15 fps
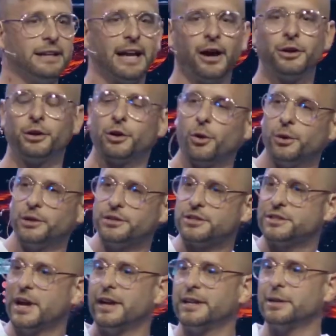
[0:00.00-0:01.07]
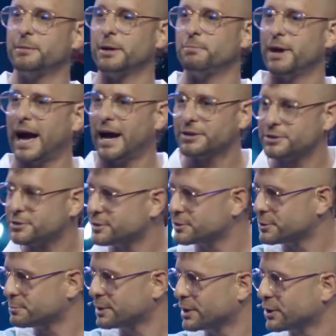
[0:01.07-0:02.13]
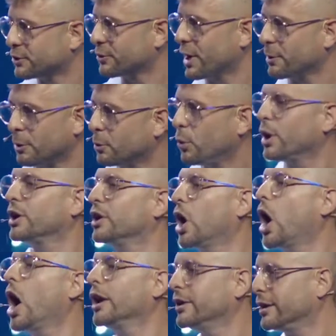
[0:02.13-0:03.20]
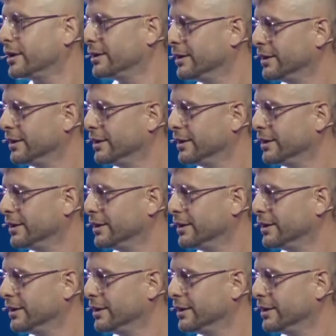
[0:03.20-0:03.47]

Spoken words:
now. You're going and studying to be a pastor. This would be incredible. I mean, what an honor.